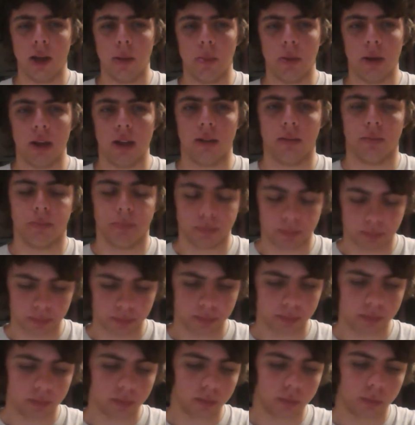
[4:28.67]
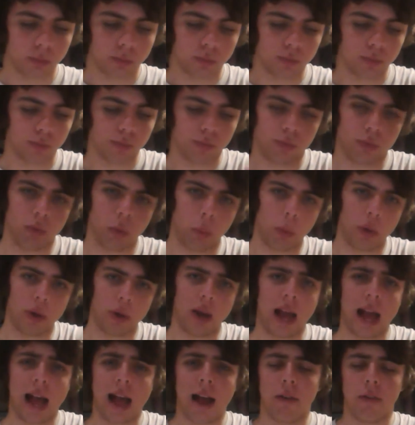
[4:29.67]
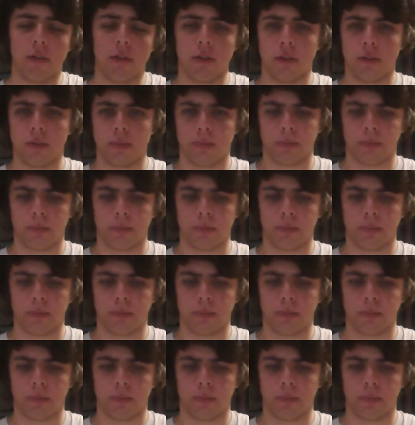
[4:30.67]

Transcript: but when you have